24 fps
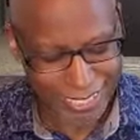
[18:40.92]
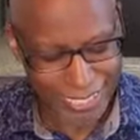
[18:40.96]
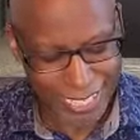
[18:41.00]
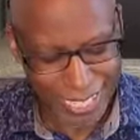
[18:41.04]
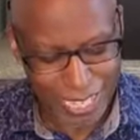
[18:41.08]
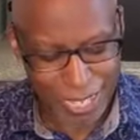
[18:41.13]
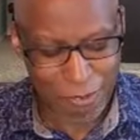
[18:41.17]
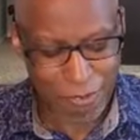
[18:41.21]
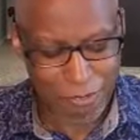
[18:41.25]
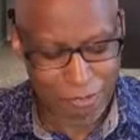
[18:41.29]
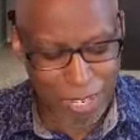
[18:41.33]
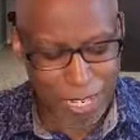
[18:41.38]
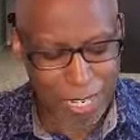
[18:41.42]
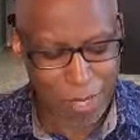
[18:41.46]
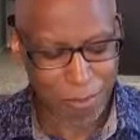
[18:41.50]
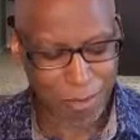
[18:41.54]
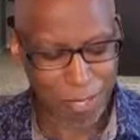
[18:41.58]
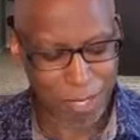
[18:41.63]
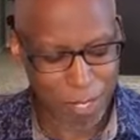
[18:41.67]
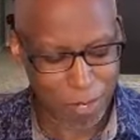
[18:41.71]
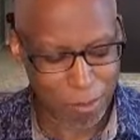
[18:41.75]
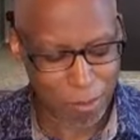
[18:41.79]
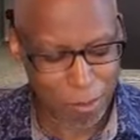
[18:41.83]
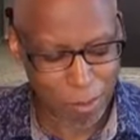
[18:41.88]
that faith
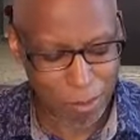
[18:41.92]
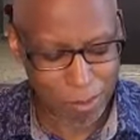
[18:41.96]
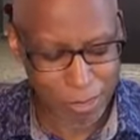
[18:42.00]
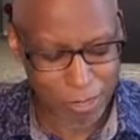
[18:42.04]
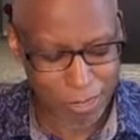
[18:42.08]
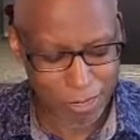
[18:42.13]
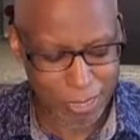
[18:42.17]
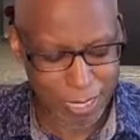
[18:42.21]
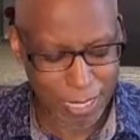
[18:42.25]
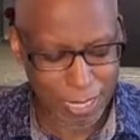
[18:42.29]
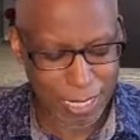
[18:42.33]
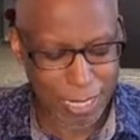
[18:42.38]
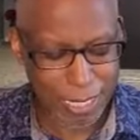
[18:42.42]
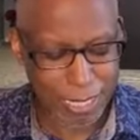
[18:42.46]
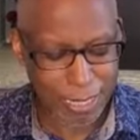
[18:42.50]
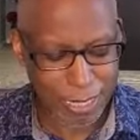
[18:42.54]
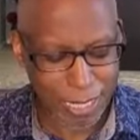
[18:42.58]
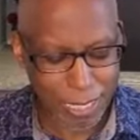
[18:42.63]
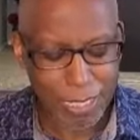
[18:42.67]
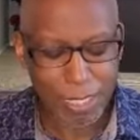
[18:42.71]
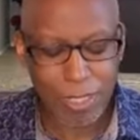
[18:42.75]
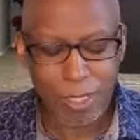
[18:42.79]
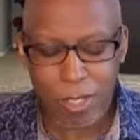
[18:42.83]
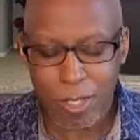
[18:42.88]
without works is dead? And
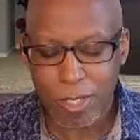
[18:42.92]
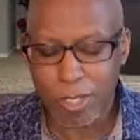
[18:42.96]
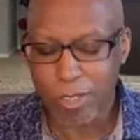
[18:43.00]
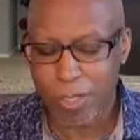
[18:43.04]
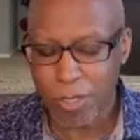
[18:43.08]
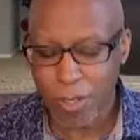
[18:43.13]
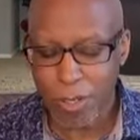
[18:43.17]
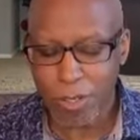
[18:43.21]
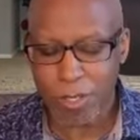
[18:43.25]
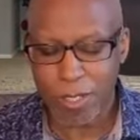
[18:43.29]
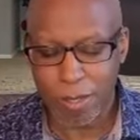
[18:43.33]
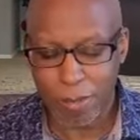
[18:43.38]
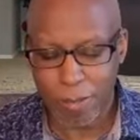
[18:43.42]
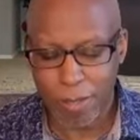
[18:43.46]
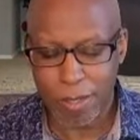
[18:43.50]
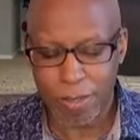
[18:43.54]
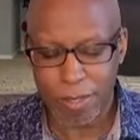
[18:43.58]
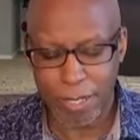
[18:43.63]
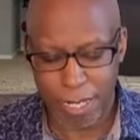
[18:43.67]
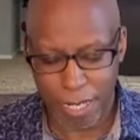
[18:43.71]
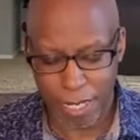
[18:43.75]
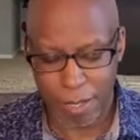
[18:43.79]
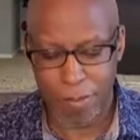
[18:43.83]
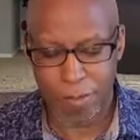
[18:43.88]
then he starts talking
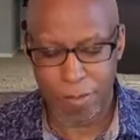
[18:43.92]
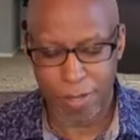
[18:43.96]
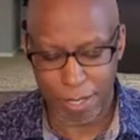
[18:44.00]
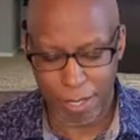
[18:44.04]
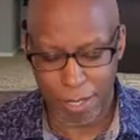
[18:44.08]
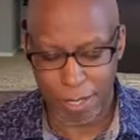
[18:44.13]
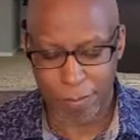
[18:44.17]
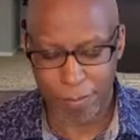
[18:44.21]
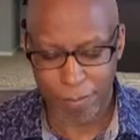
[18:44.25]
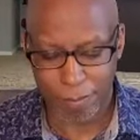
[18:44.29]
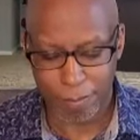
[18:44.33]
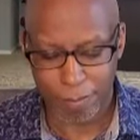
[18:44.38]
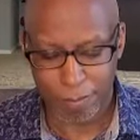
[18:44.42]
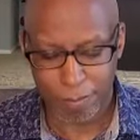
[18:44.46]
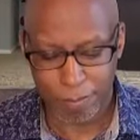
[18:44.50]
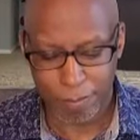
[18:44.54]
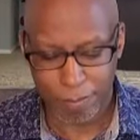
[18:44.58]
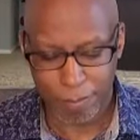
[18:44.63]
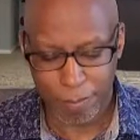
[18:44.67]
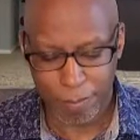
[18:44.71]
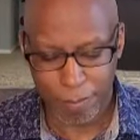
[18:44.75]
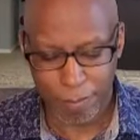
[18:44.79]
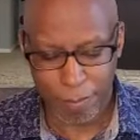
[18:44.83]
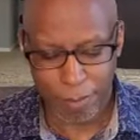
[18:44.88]
about Abraham,
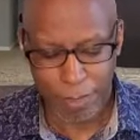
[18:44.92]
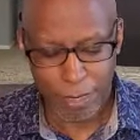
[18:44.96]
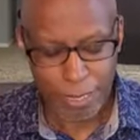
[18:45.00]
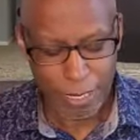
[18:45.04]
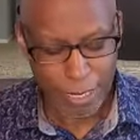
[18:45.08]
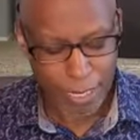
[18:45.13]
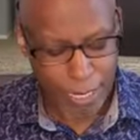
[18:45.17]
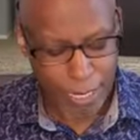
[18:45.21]
mm-hmm.